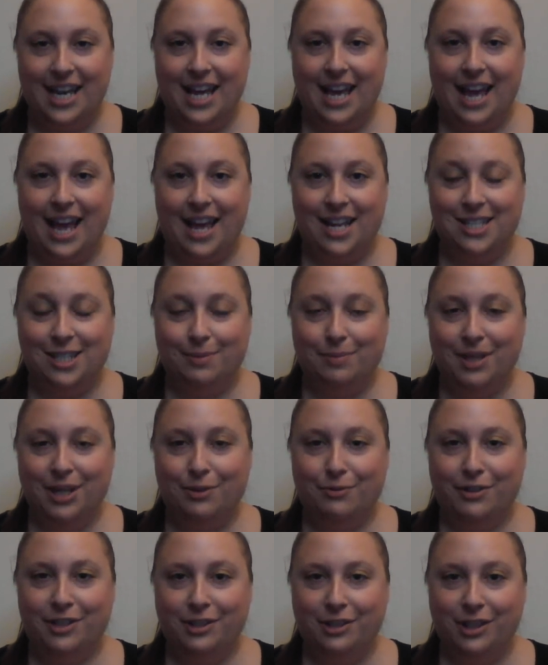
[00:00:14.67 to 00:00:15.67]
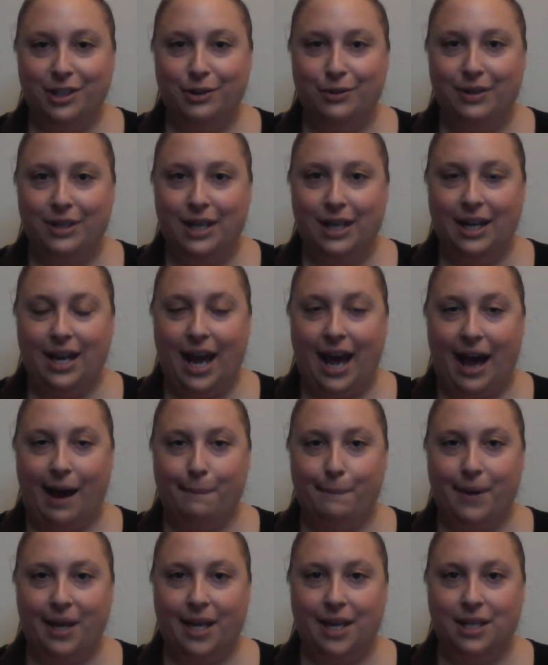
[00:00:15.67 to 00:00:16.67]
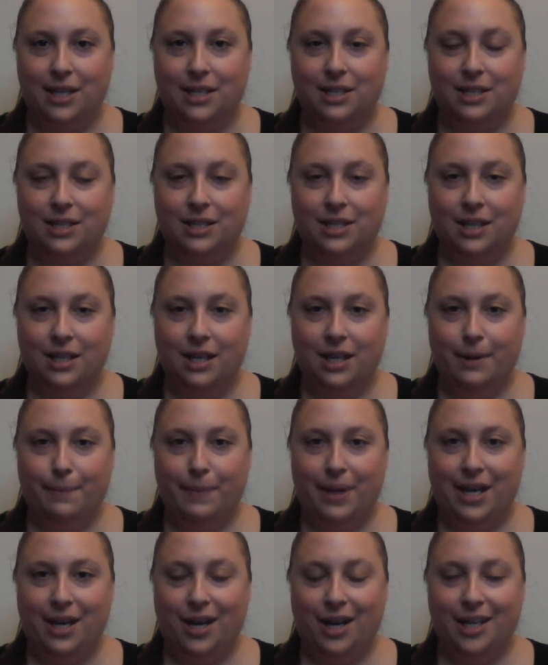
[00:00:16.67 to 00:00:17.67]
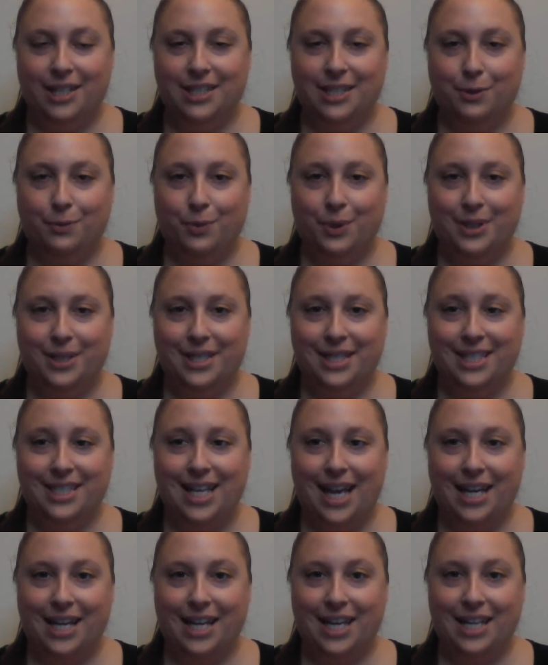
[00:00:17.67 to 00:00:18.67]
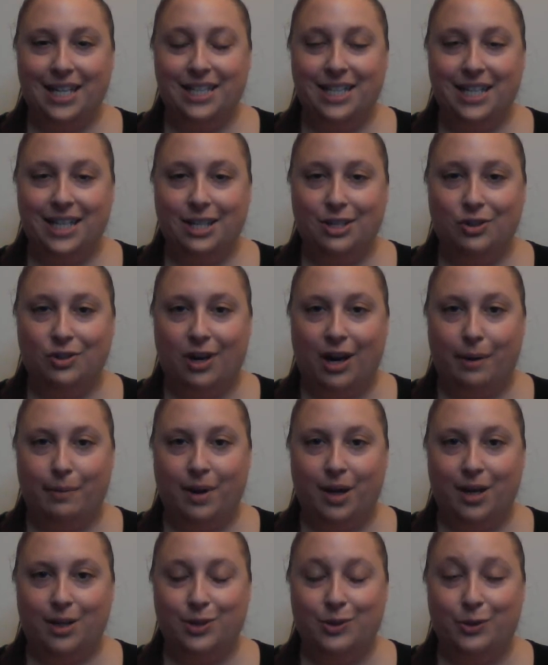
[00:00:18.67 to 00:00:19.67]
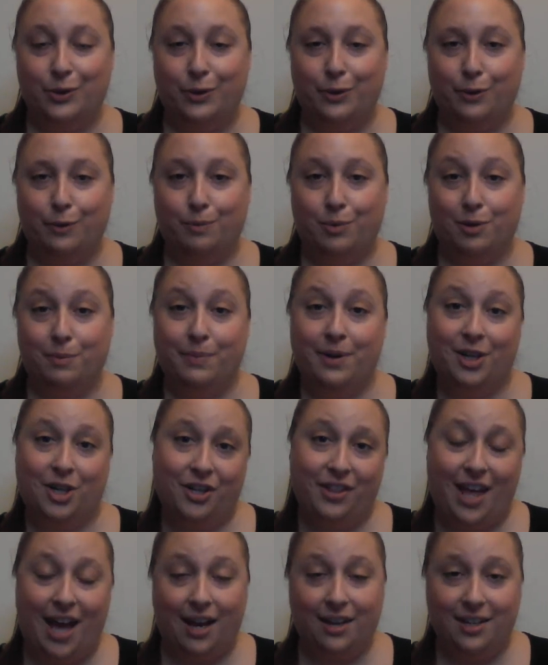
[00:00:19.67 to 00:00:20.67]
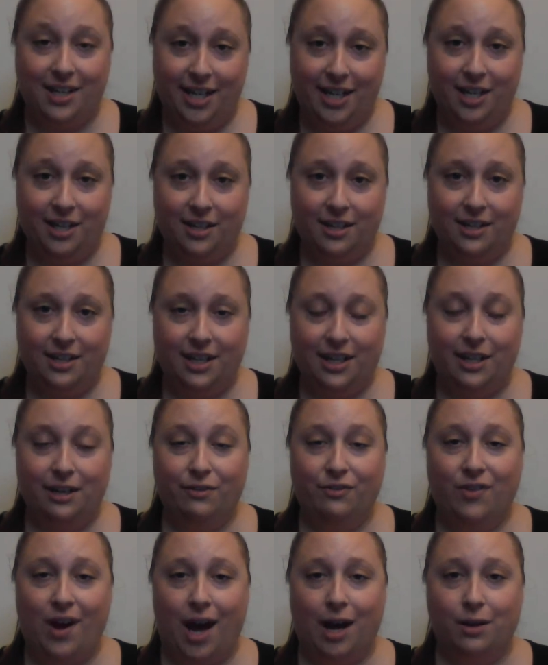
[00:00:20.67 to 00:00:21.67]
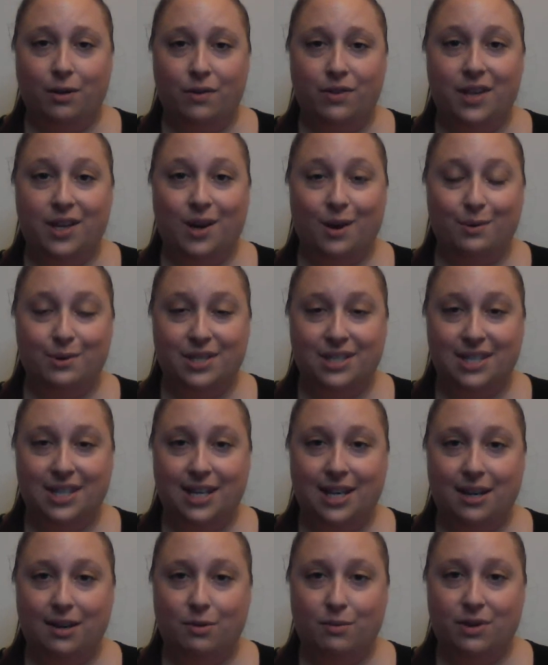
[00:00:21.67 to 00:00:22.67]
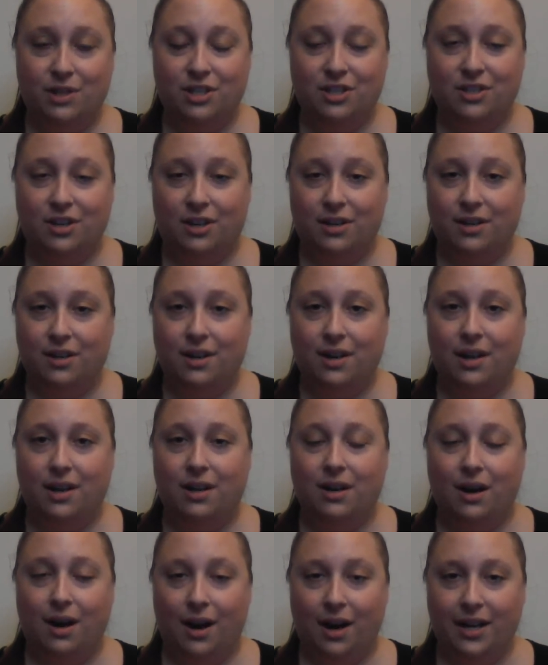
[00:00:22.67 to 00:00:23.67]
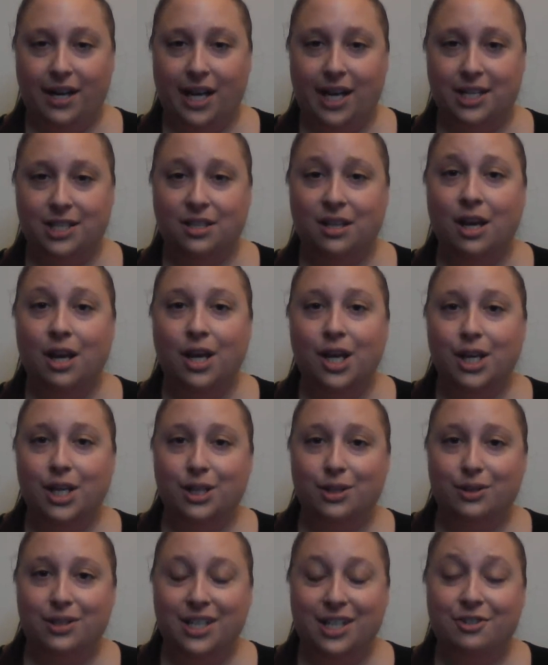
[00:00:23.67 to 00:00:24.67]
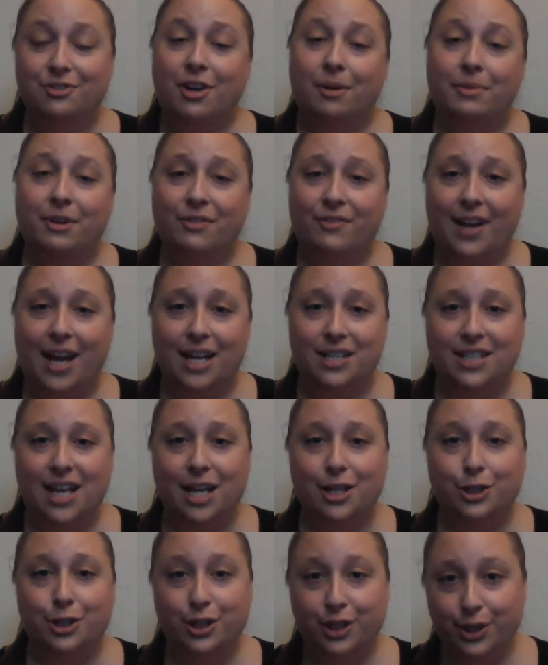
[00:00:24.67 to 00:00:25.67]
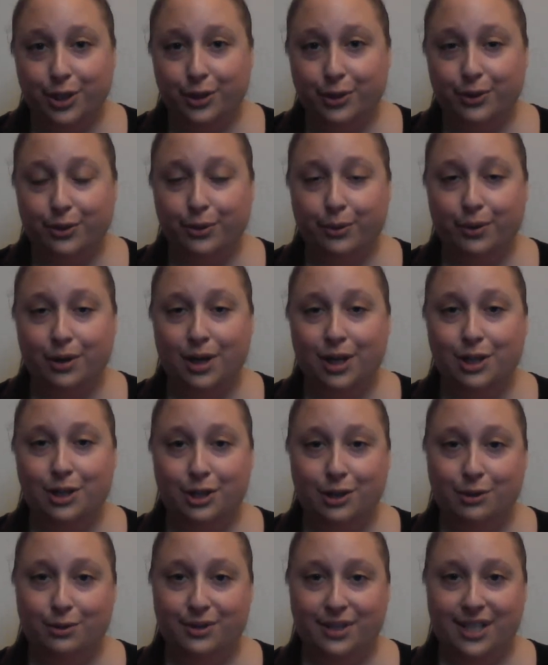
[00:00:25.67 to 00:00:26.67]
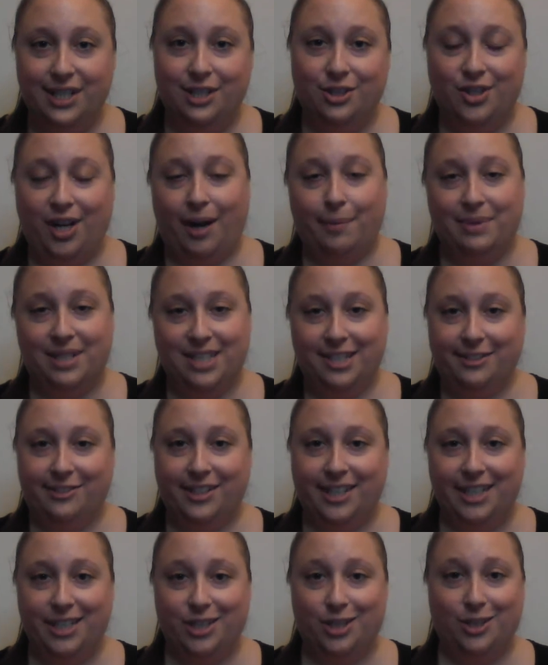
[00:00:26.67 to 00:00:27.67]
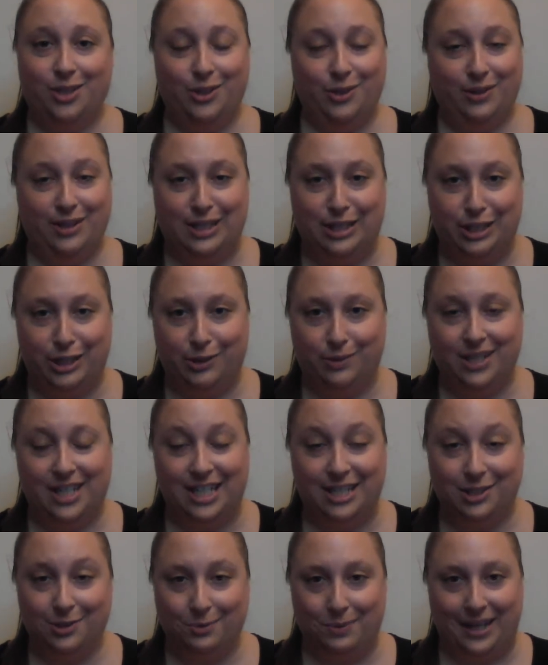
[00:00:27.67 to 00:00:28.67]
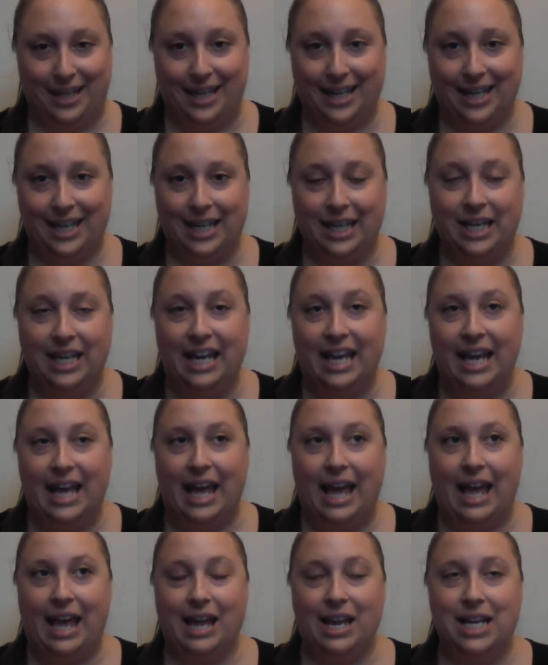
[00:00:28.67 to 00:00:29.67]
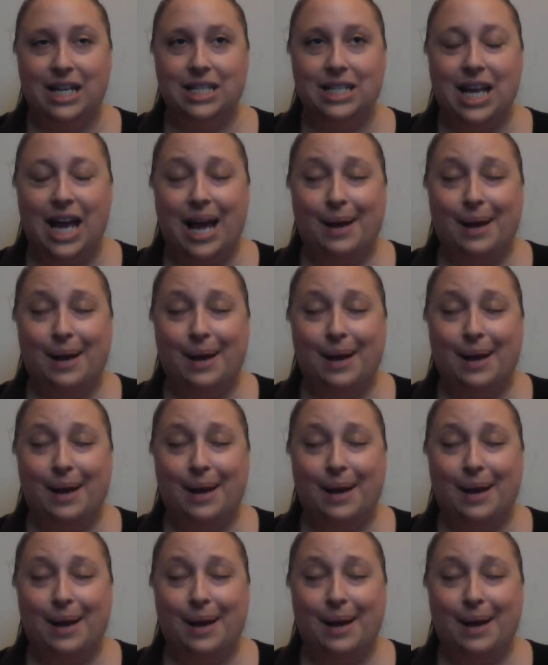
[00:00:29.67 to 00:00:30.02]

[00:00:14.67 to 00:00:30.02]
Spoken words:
and something really unique happened because it was the second teen drama to premiere that year. It followed The OC, which started in August. So teen drama fans had two new teen drama series to tune into each week, and